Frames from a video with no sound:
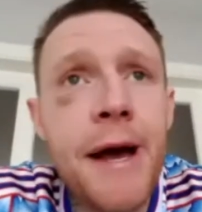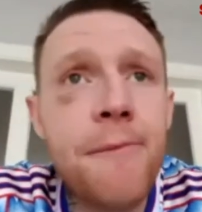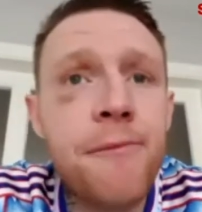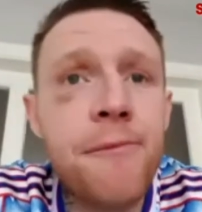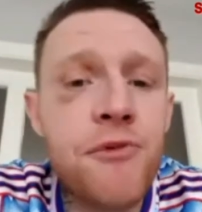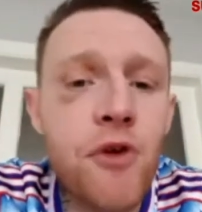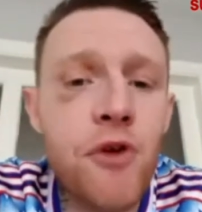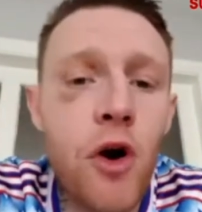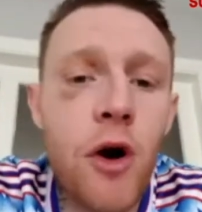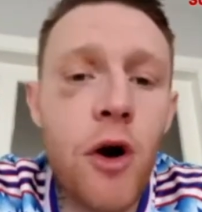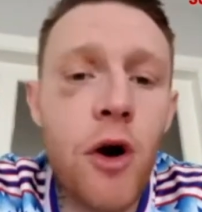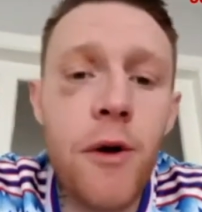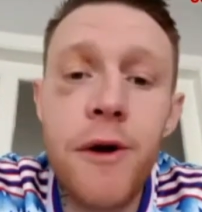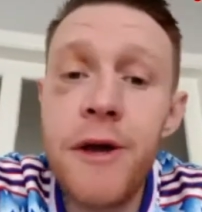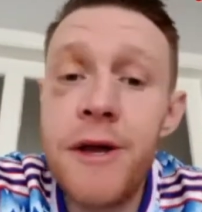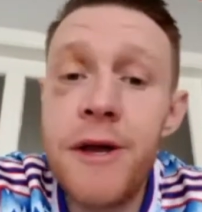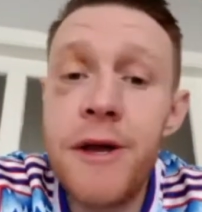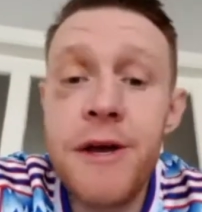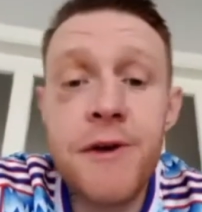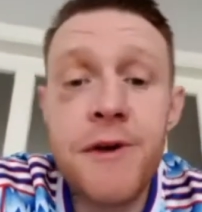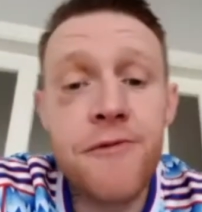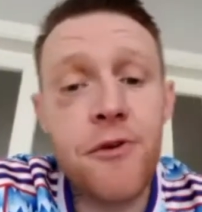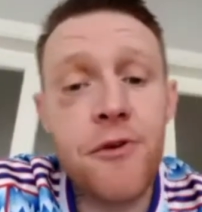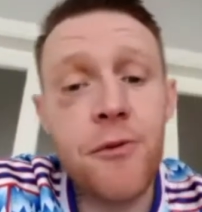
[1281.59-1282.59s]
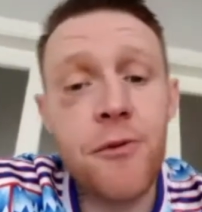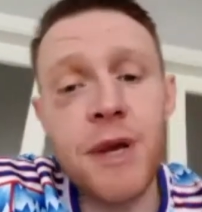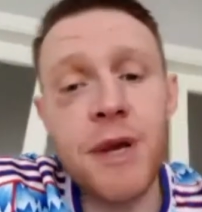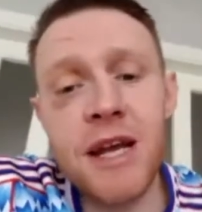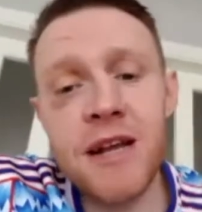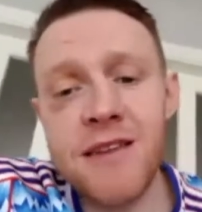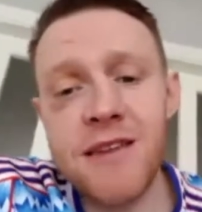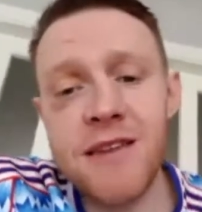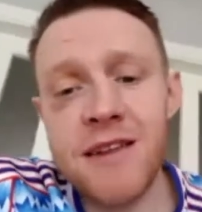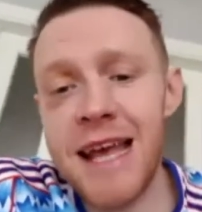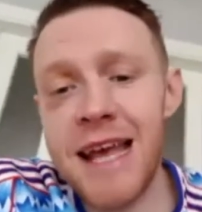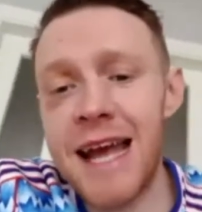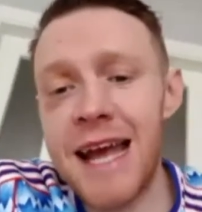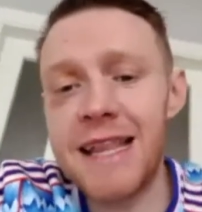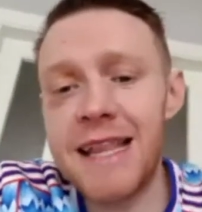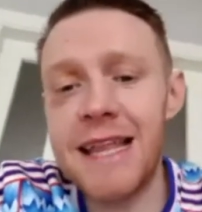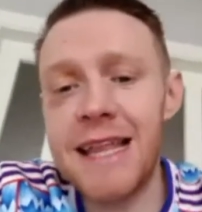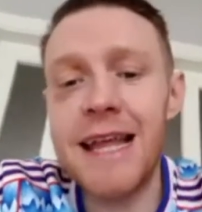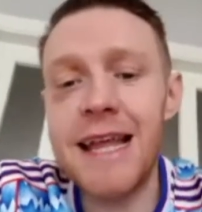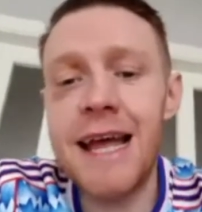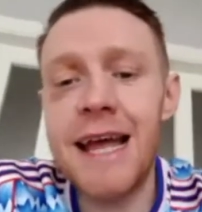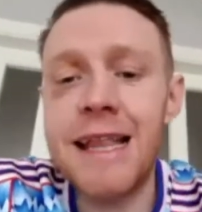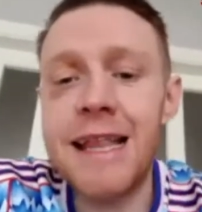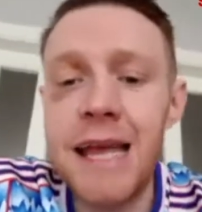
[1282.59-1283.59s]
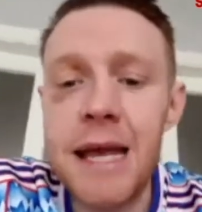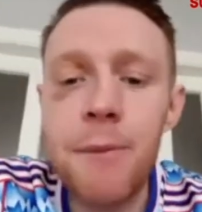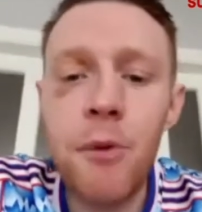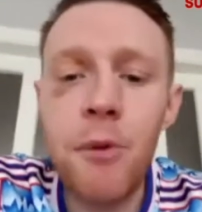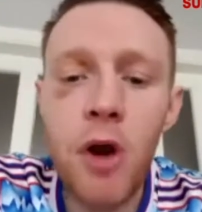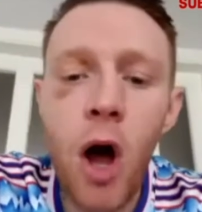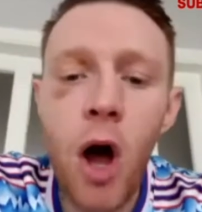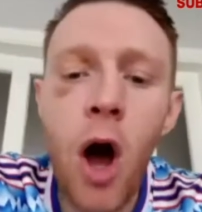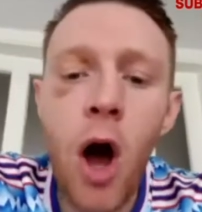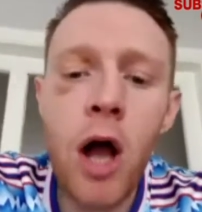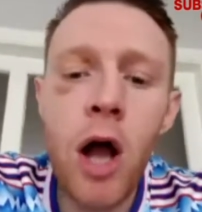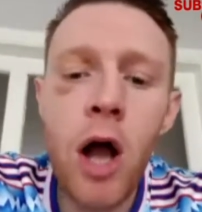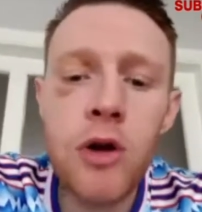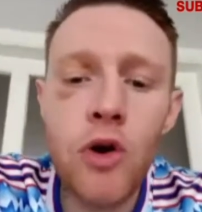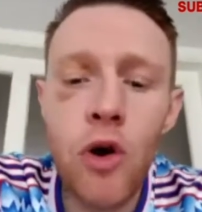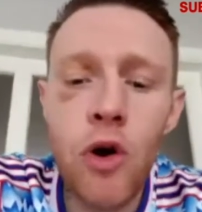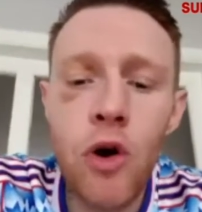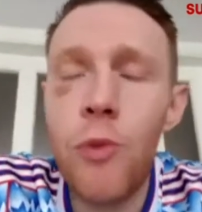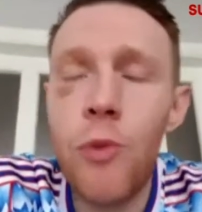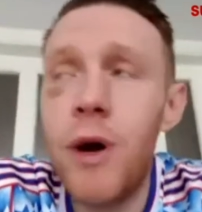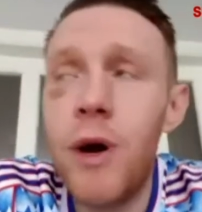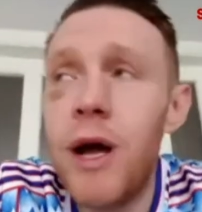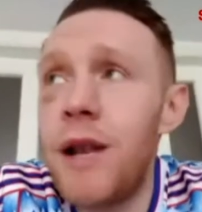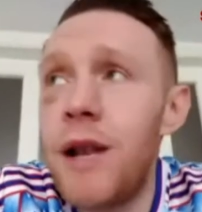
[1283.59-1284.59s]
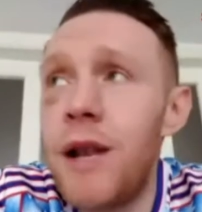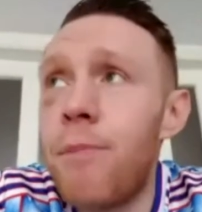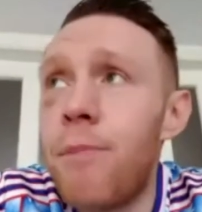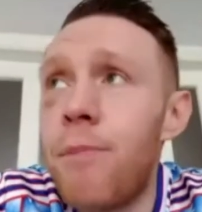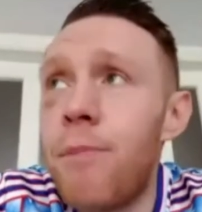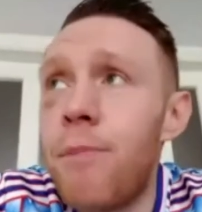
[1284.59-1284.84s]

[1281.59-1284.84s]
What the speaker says: So for me, it's a day-to-day thing, but all going well.